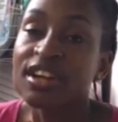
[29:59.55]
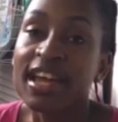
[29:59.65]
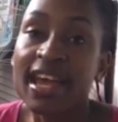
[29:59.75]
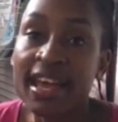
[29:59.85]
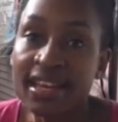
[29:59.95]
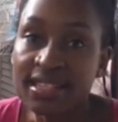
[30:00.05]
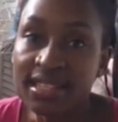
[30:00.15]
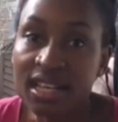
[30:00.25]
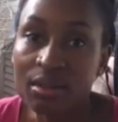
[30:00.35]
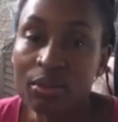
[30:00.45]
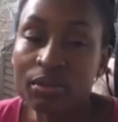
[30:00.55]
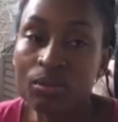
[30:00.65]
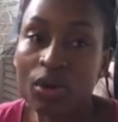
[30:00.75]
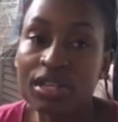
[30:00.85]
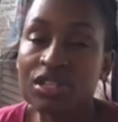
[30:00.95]
eggs help with
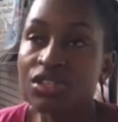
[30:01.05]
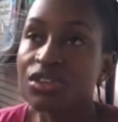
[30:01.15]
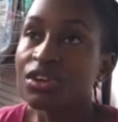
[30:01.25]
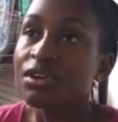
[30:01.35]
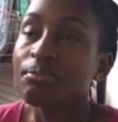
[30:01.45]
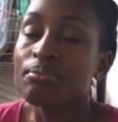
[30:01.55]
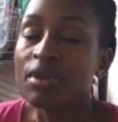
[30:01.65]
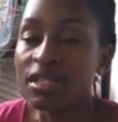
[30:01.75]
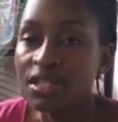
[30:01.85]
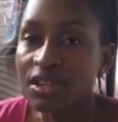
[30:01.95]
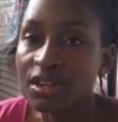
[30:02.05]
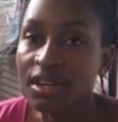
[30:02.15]
moisture, butter,